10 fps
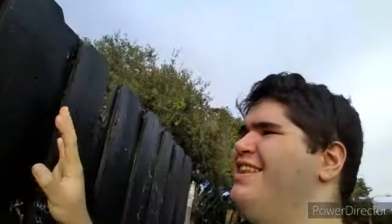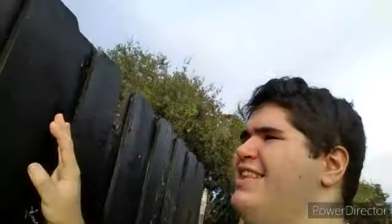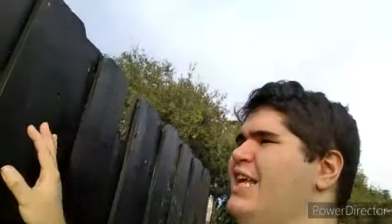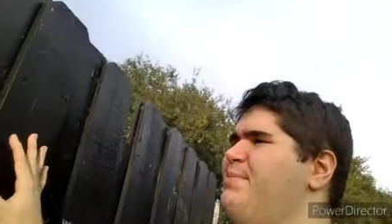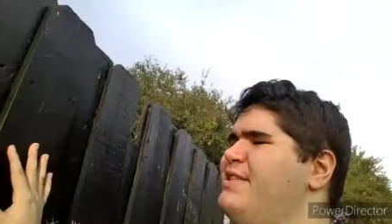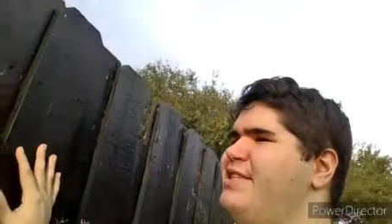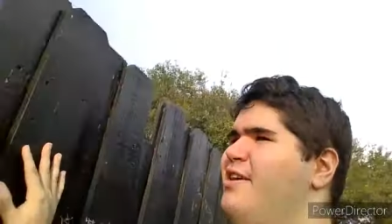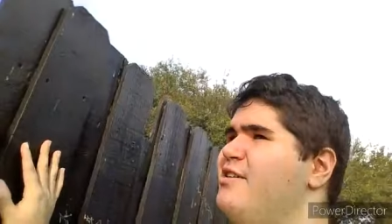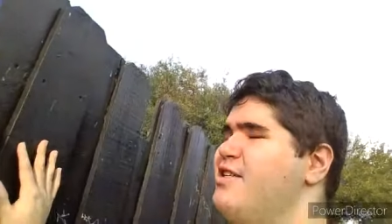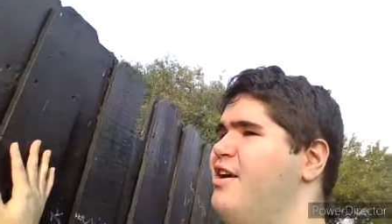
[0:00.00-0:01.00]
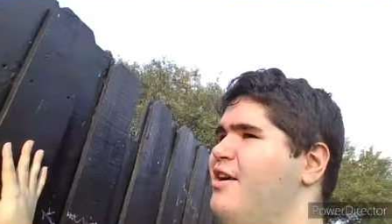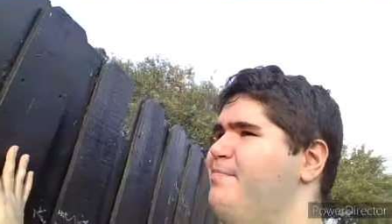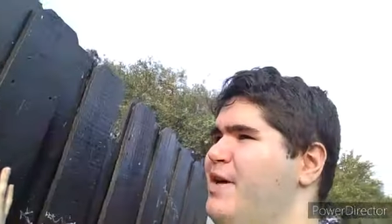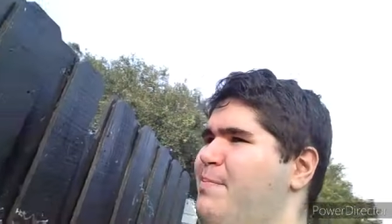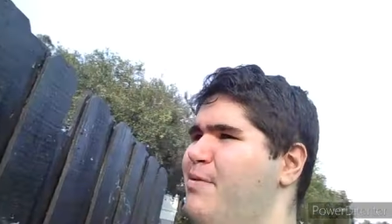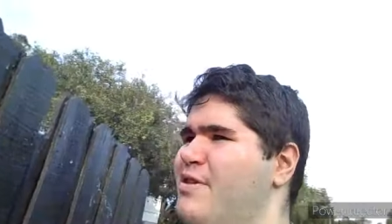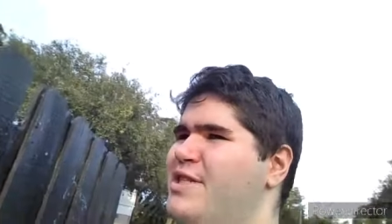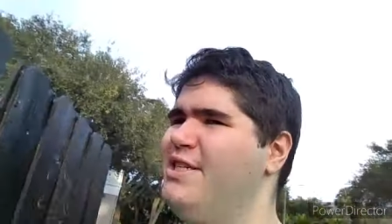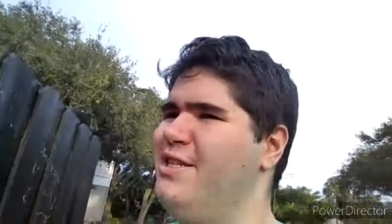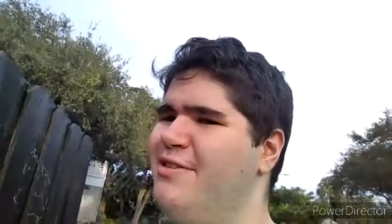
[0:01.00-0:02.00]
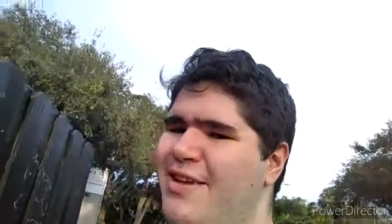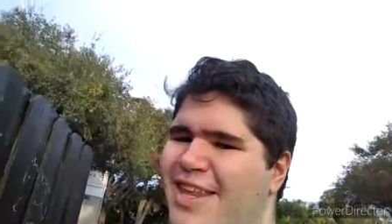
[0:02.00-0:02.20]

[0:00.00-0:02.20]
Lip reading: Nematodes are people too.